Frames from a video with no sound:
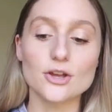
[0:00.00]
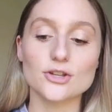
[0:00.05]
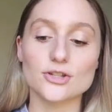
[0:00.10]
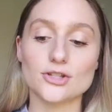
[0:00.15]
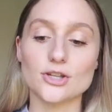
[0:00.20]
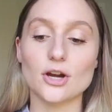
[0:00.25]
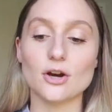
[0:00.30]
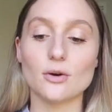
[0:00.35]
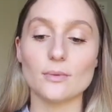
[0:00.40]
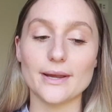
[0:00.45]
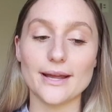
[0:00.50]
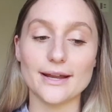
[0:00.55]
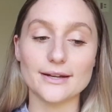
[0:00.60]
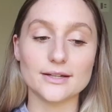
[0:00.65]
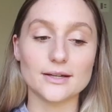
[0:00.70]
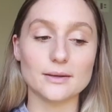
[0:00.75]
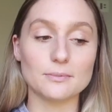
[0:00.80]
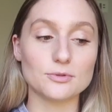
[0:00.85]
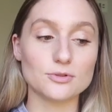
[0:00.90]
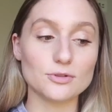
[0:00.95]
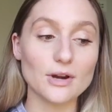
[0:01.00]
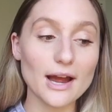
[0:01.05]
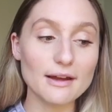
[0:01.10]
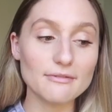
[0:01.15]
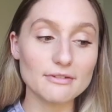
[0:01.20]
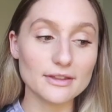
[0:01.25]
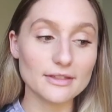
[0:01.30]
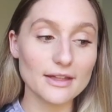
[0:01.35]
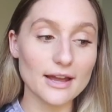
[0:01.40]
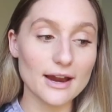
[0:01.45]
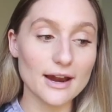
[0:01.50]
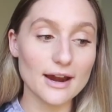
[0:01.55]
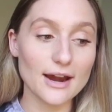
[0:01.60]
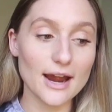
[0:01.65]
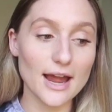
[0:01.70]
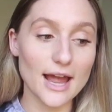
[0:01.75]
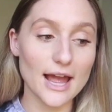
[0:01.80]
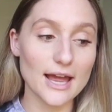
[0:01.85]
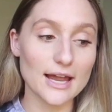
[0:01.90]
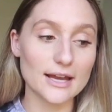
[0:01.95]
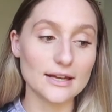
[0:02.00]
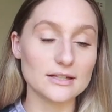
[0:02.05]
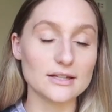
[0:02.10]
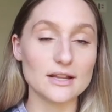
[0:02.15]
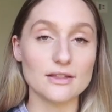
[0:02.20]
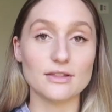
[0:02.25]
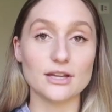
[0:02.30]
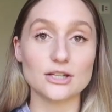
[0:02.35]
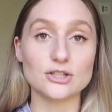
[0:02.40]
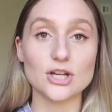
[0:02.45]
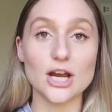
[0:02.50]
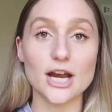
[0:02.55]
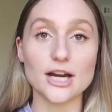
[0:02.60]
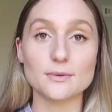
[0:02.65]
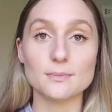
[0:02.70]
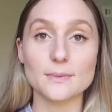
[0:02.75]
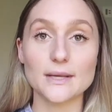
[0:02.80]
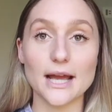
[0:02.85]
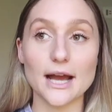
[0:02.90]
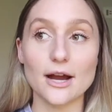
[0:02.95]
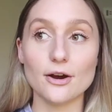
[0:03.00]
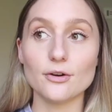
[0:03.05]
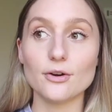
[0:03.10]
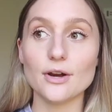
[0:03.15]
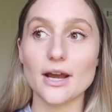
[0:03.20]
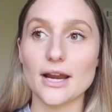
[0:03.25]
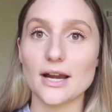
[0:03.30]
So we ended up driving there and they checked me out,